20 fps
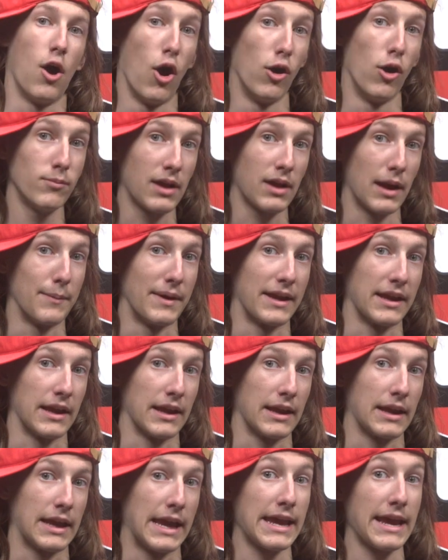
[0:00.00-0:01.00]

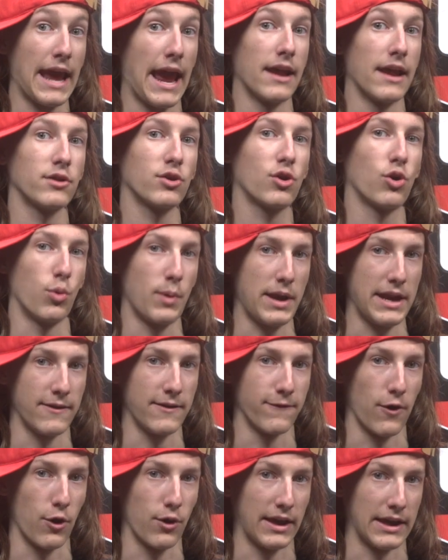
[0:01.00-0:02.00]
Homecoming King and
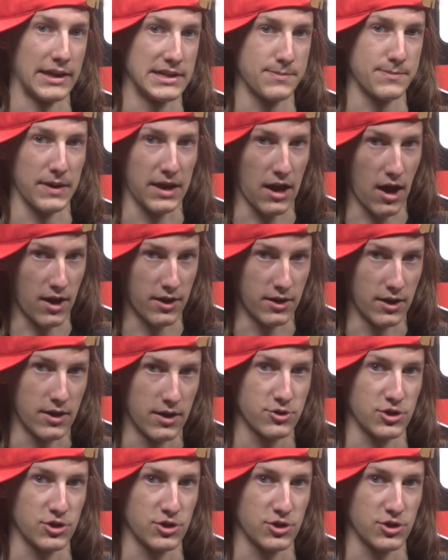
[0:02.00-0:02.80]
Queen voting has begun.